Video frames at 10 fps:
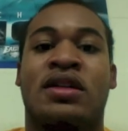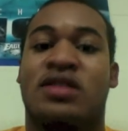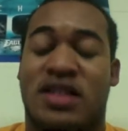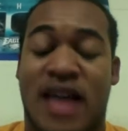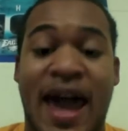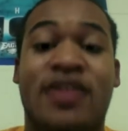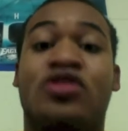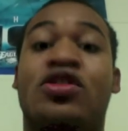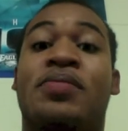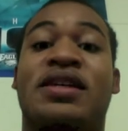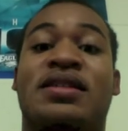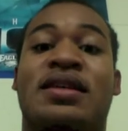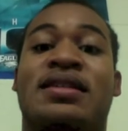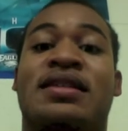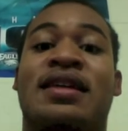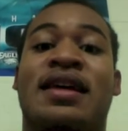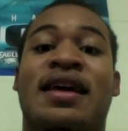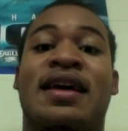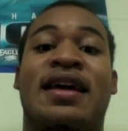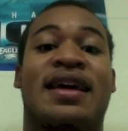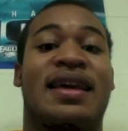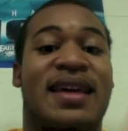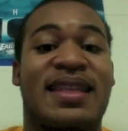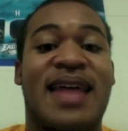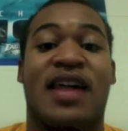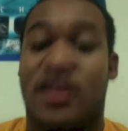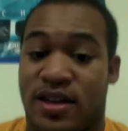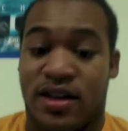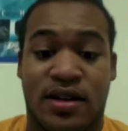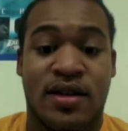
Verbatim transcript: Just handle your business. Get out of there.